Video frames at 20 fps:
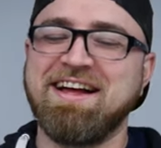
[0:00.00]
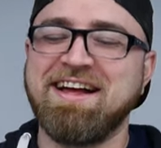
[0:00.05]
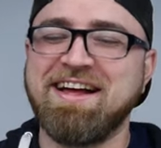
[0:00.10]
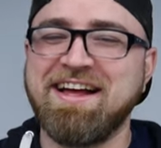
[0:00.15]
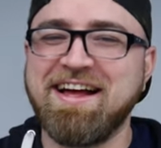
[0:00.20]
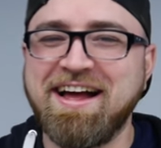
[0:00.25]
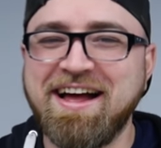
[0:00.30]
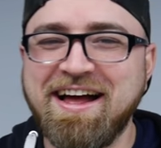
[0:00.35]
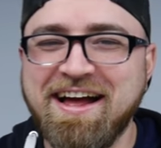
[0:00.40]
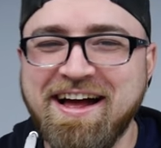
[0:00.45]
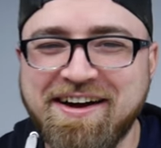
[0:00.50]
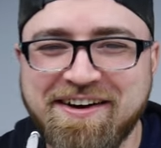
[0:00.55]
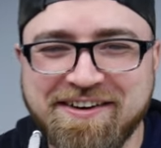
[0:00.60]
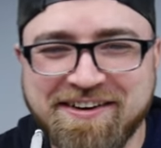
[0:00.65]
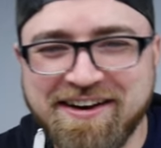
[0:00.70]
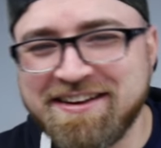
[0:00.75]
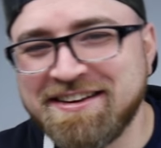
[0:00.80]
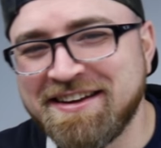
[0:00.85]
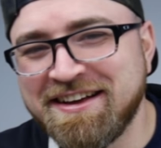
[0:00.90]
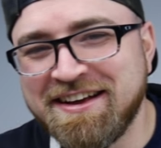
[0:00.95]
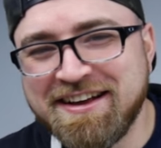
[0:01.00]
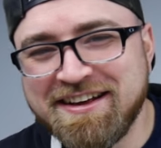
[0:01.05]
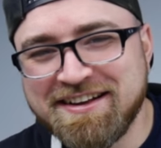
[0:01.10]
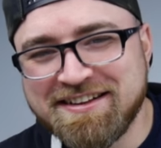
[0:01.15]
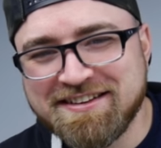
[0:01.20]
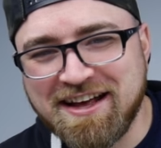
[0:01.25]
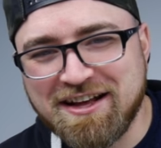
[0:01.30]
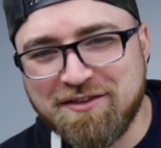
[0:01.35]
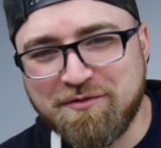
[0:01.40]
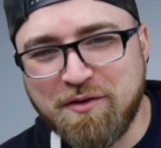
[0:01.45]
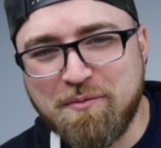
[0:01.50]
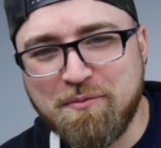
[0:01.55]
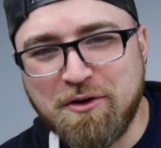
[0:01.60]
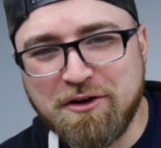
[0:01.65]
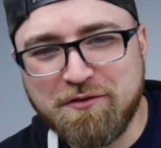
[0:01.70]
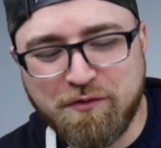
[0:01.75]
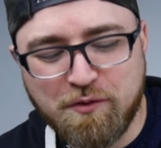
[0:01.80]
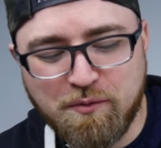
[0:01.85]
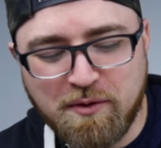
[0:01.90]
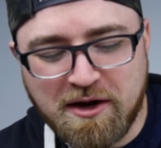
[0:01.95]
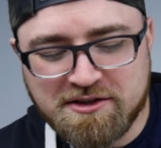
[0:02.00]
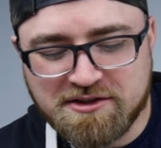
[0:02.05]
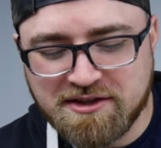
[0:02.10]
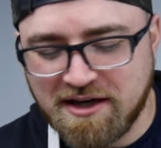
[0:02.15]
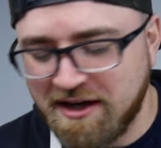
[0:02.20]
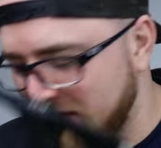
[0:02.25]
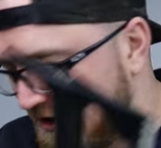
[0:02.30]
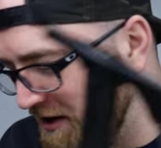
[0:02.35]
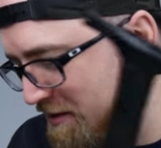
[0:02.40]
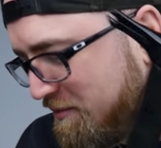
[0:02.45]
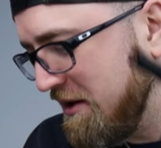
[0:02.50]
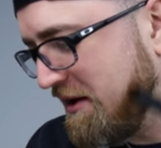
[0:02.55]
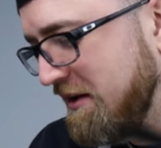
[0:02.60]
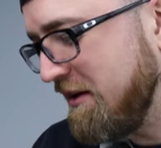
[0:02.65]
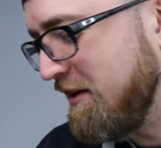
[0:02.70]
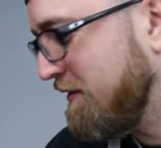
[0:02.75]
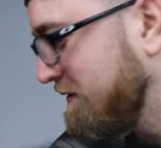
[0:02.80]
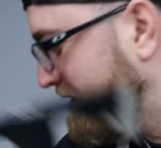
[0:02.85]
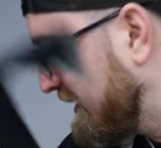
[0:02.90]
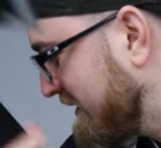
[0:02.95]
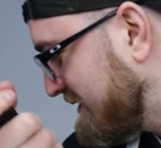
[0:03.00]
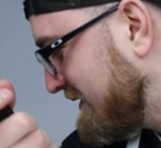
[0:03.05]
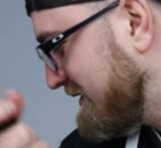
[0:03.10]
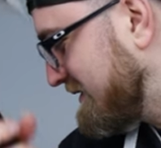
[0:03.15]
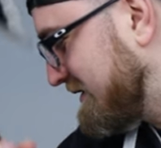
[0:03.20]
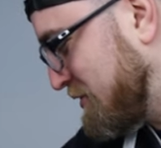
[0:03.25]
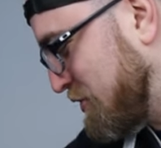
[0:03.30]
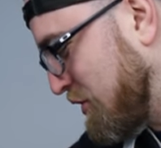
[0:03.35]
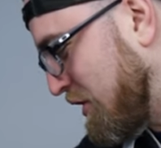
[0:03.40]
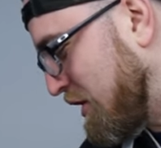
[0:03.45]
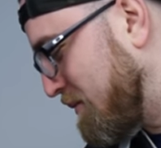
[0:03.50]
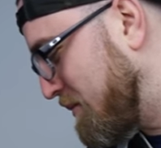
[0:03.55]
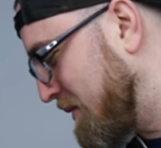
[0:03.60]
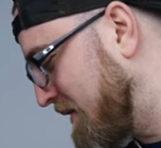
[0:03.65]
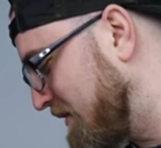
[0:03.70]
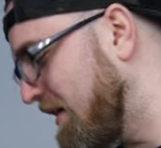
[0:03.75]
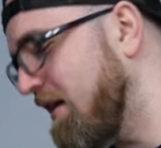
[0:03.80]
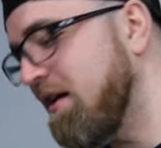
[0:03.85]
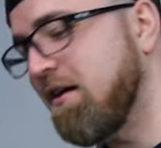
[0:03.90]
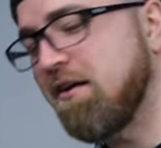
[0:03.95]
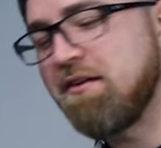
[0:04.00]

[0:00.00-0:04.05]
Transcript: that. All right, thanks very much for watching. I need to be careful. This is sharp as